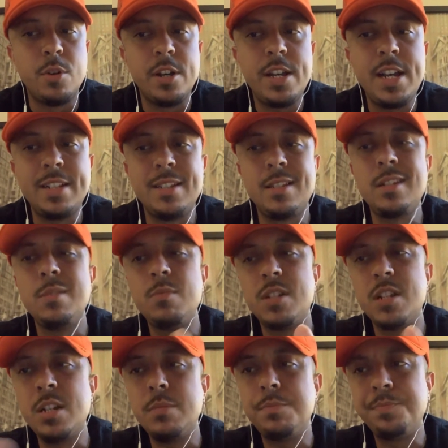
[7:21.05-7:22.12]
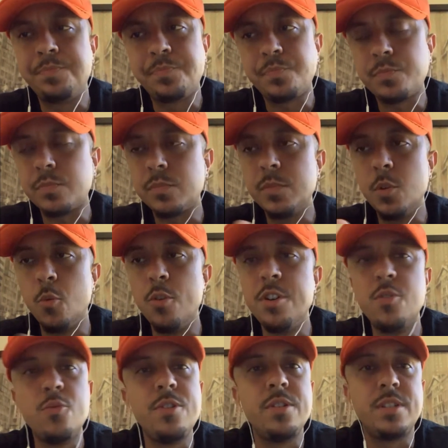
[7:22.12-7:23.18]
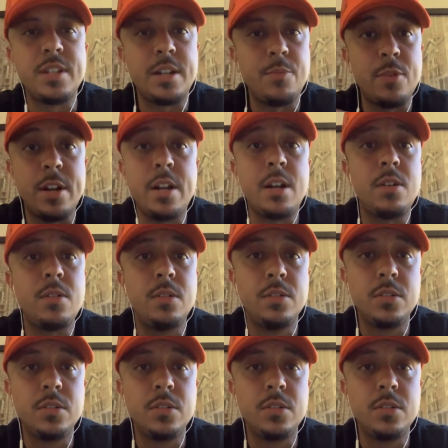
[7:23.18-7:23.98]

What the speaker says: But at the same time, we're in a weird time right now.